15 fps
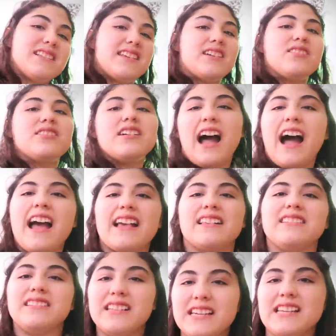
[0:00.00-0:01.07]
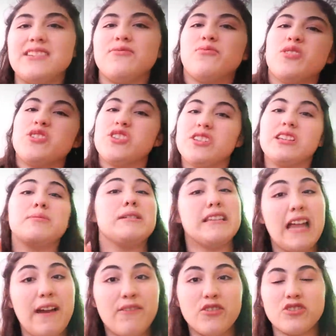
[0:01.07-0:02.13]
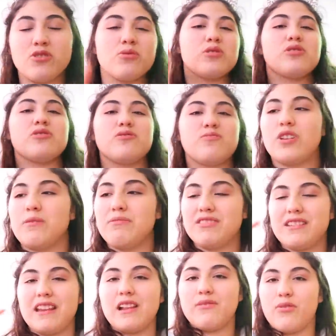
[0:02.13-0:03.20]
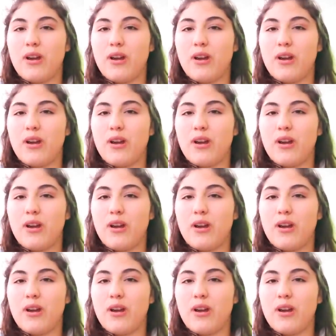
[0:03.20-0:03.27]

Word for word: till I leave, which is gonna be never, so it's gonna be standing